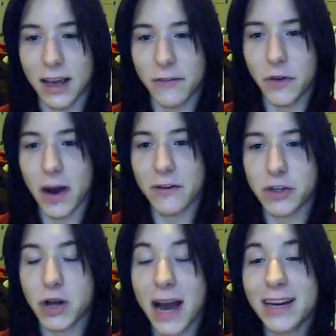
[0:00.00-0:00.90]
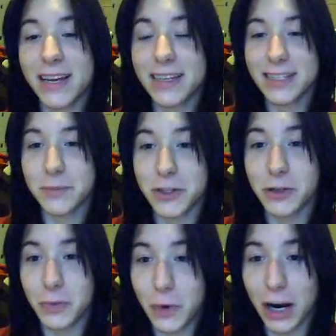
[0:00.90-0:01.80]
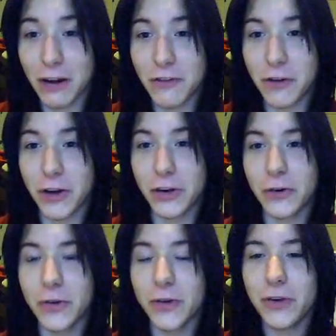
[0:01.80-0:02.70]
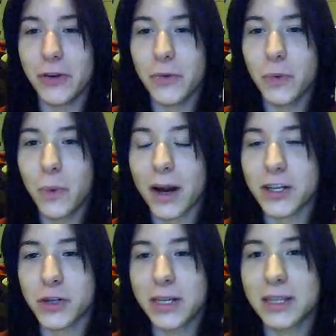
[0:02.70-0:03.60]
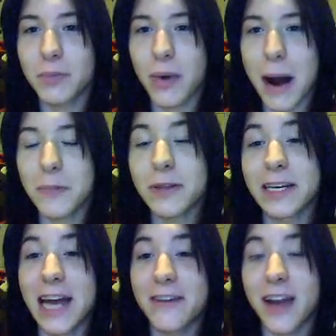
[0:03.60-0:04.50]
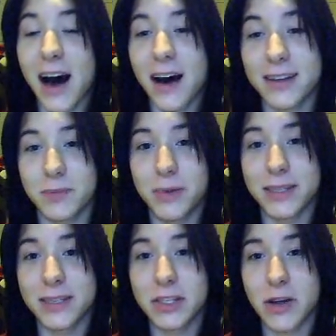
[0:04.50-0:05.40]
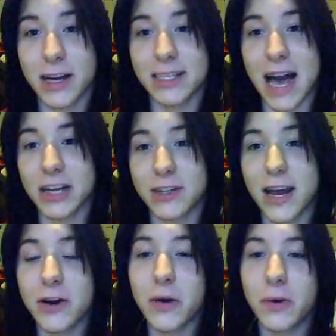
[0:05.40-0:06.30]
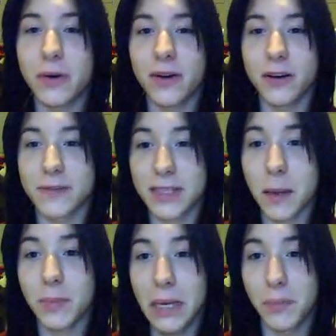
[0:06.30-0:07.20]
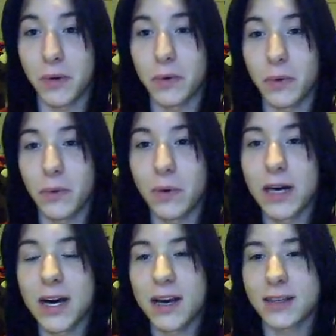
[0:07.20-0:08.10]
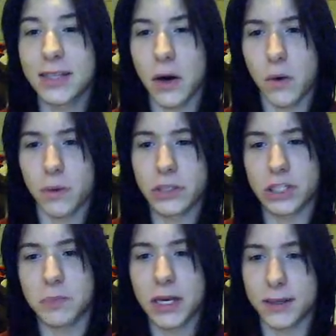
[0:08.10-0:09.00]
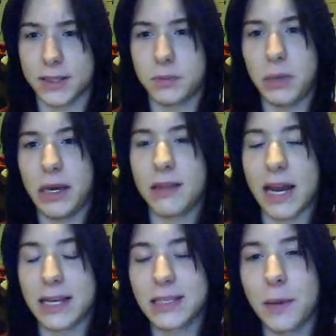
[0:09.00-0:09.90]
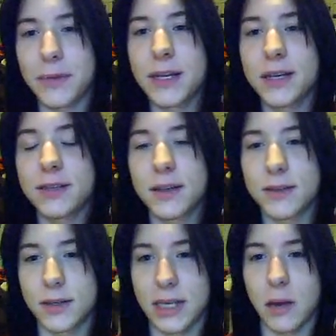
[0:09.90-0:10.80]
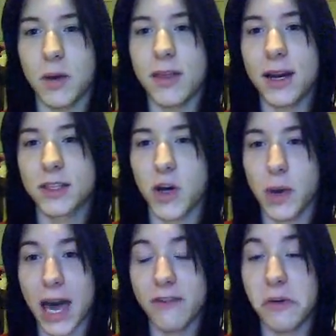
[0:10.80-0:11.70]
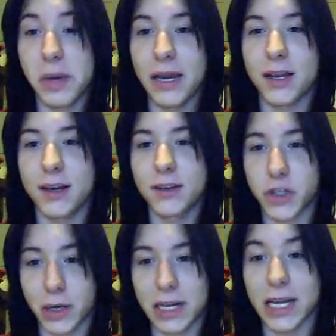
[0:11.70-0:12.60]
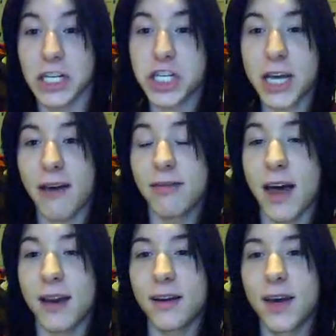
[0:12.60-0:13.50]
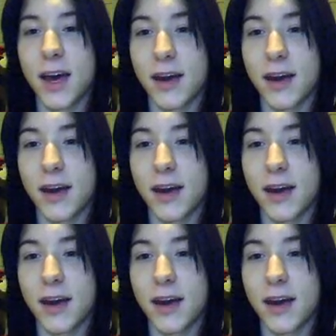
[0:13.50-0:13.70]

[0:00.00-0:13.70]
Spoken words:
if you're ever trying to get someone to do work for you, you want to treat them properly and have an honest business transaction. I know of some people who say, oh, well, just because this being that I summoned is a demon, that it's okay for me to treat it like shit and then